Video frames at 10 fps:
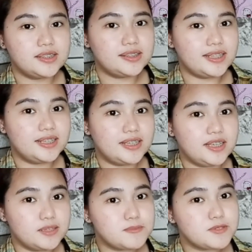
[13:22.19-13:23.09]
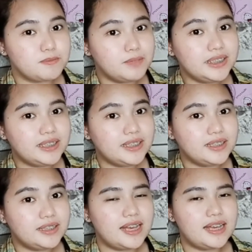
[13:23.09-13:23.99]
talaga in terms of money
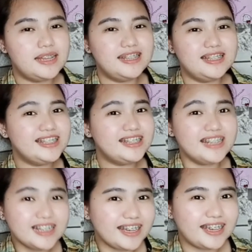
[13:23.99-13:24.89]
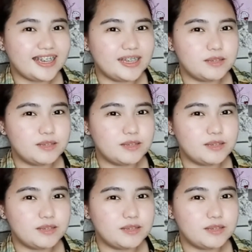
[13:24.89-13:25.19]
dahil hindi talaga eh.